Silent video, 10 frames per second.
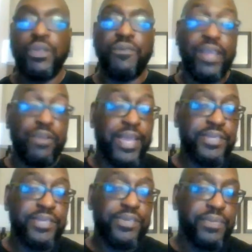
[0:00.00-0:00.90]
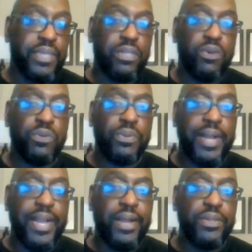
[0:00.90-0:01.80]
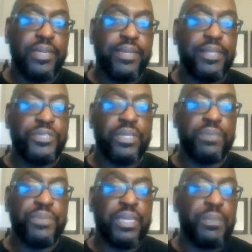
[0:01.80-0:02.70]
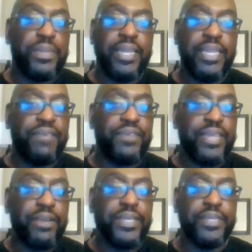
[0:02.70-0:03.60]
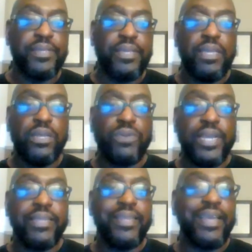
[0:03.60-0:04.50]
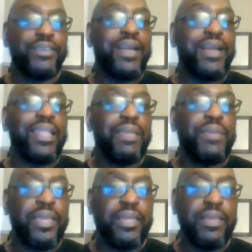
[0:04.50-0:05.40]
freight rates, load per mile that you can pick up in any given area, right? Now, you're not limited